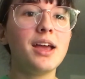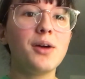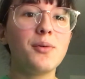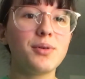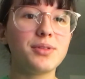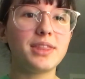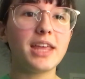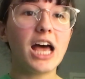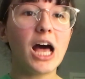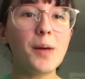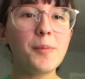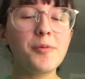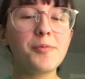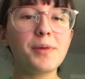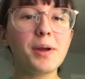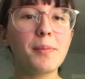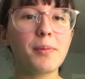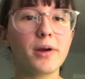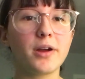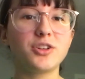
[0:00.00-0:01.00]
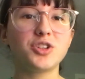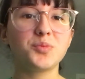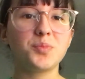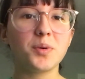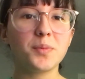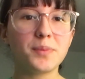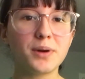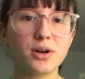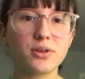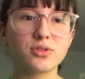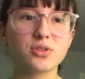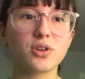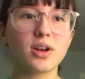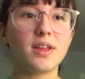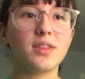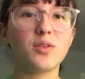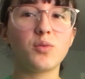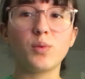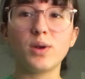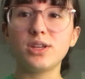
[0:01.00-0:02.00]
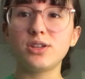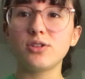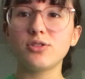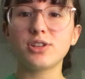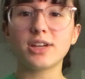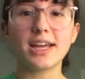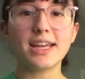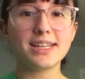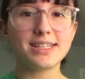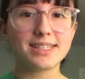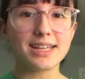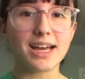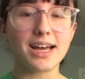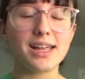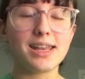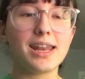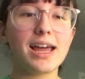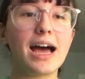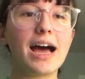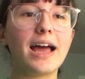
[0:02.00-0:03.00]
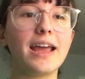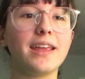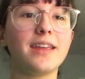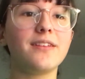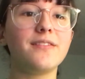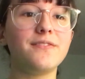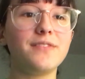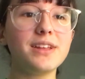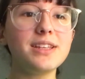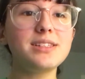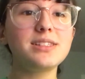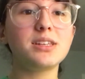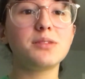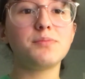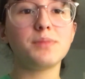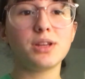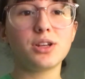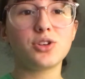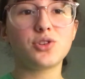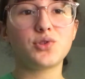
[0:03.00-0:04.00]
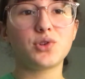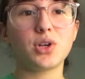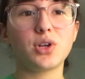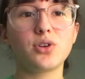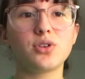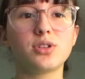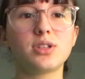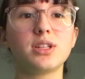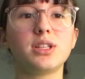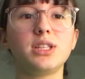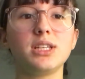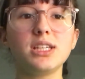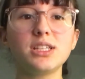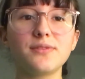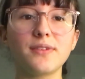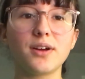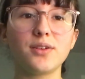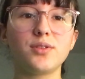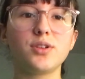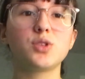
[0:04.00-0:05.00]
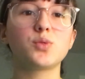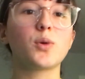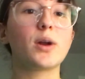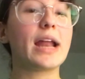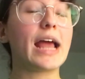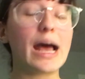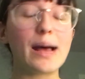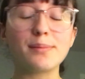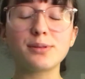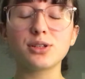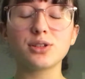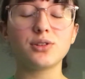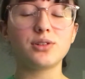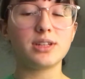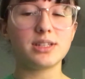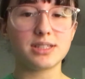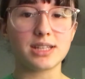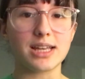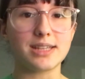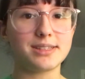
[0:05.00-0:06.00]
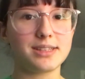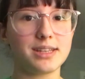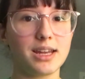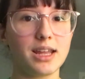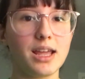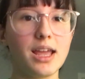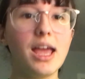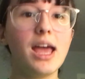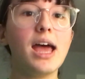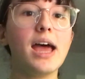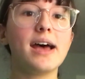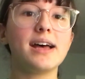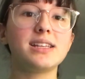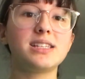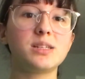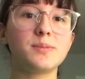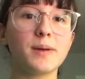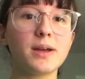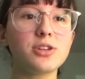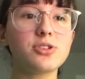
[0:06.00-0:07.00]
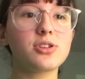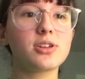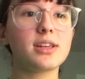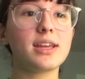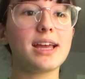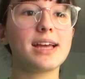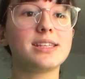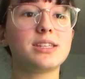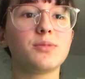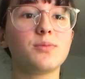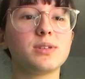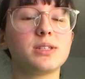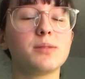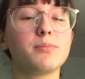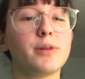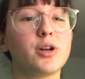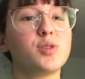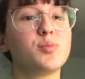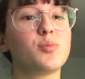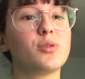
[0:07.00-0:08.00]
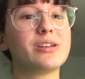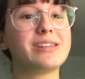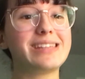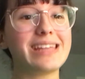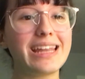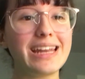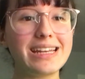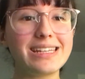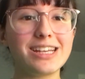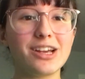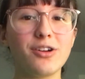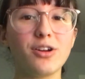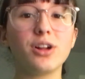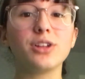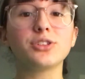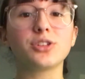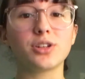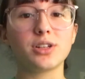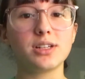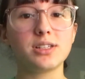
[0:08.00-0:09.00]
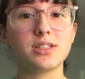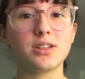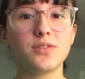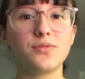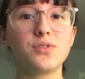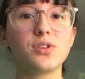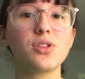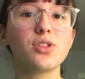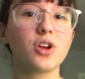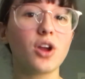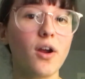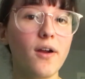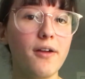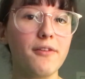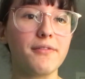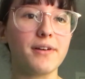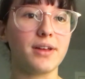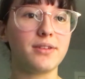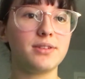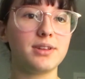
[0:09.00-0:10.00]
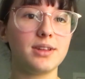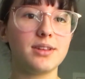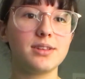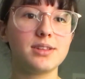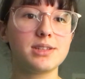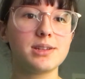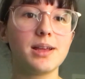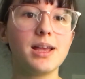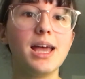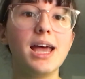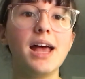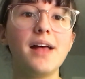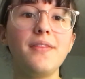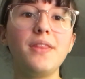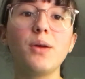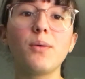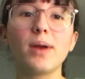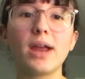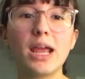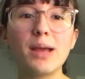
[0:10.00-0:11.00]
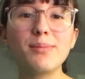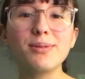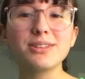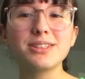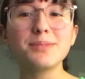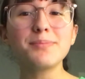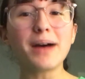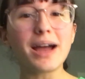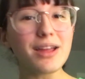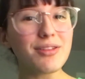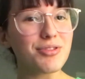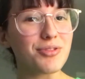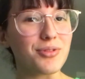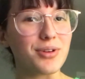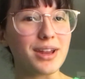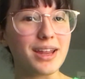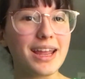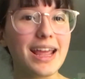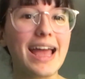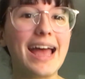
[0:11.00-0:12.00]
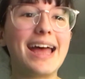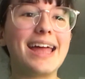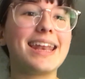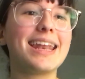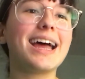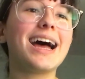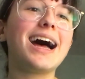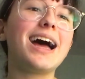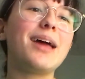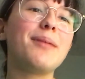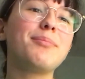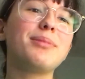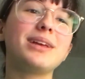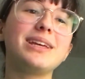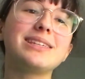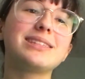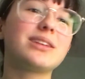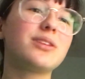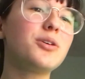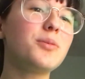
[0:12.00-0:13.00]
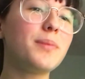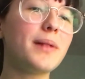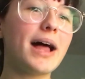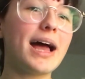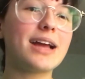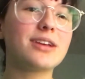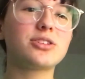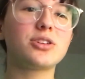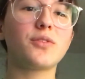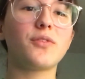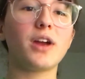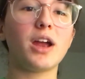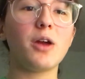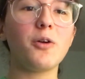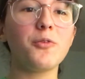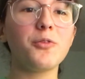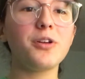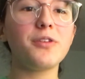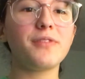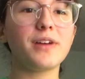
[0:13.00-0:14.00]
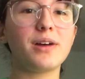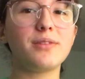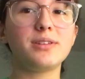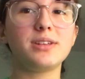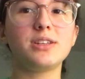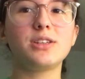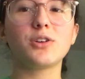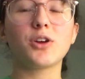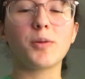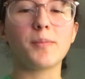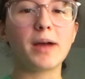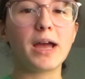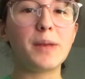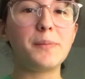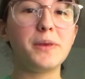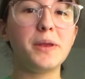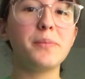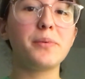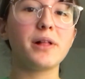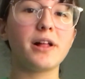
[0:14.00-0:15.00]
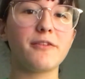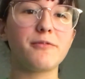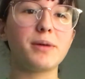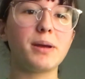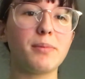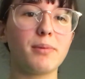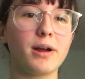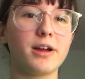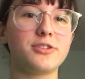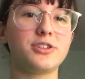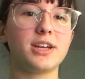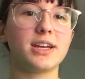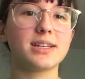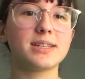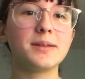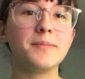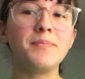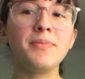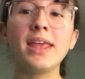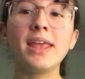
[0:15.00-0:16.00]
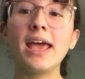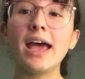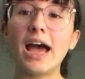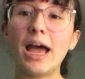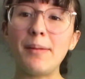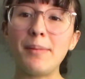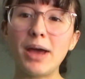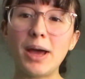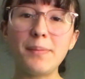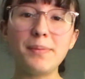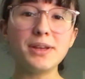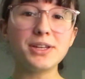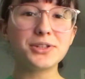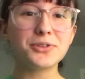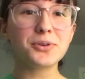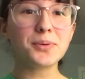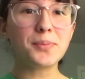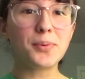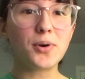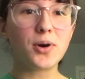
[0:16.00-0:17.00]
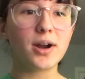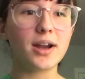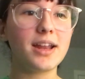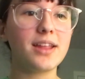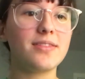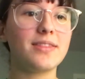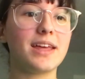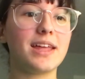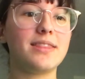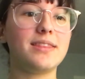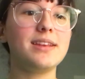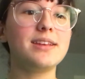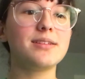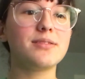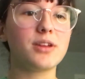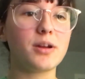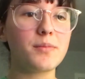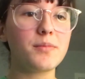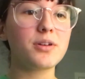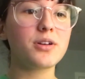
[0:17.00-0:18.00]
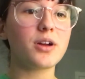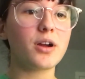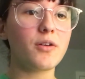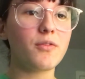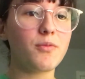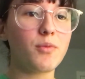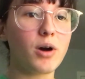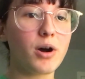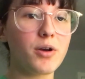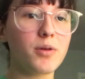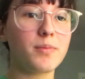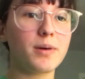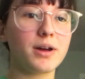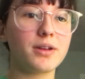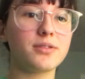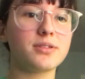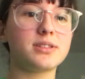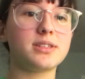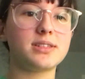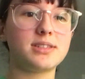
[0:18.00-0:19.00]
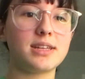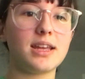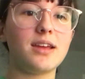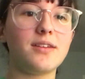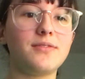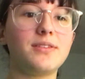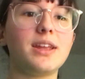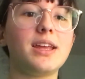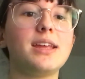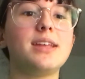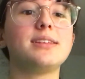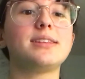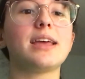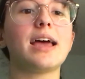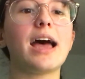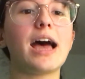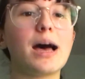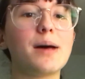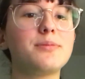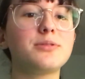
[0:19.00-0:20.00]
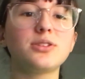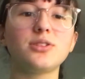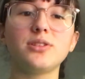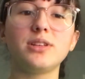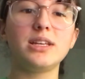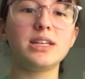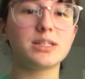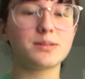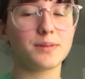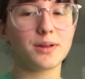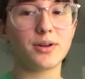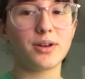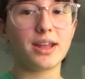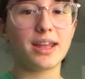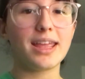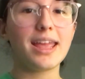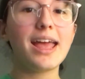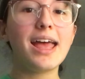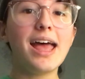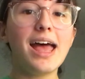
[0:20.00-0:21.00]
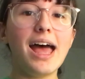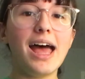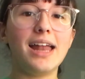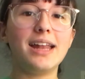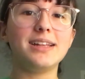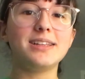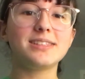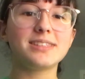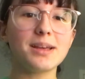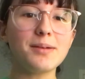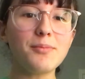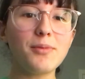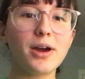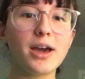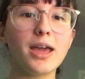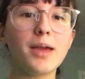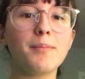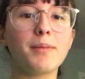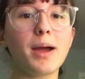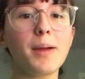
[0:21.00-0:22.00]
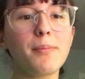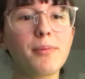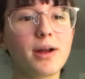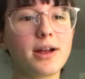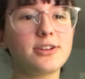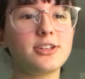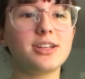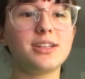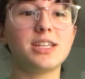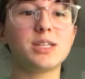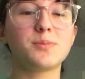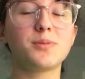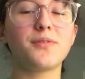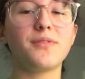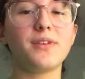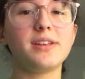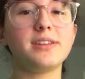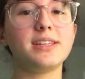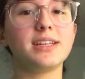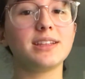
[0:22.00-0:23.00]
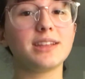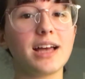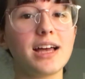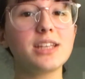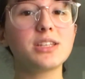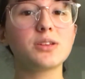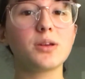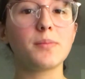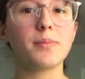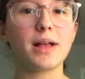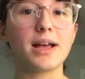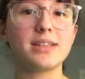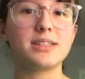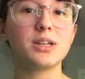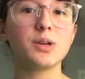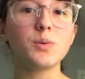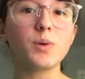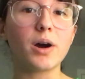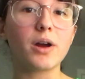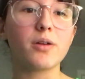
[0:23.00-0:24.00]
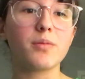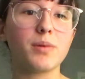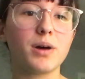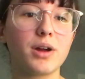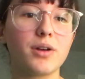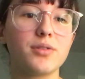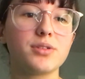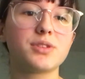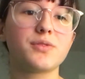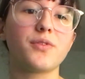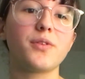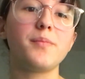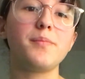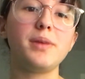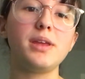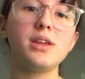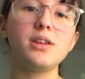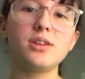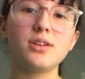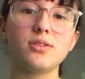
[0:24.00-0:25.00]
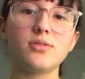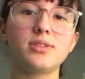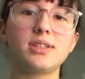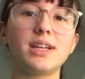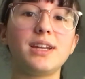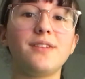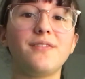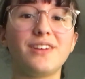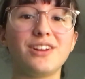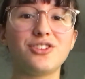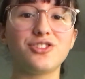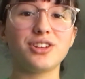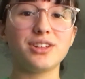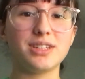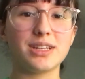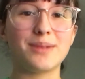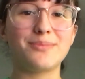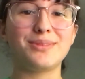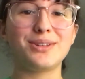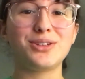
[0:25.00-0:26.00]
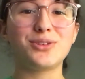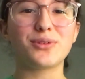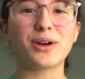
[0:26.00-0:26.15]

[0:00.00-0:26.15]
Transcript: With the help of my project proposal and the research I had done, I convinced administrators that these fountains were an absolute necessity, especially as it was a much more sanitary alternative to the current fountains. They were able to buy 3, and I placed little plaques over every fountain to remind people of my project. I'm happy to report that the number of water bottles saved is absolutely exploding, and in some way, my project is preventing less plastic water bottles from being used and eventually dumped into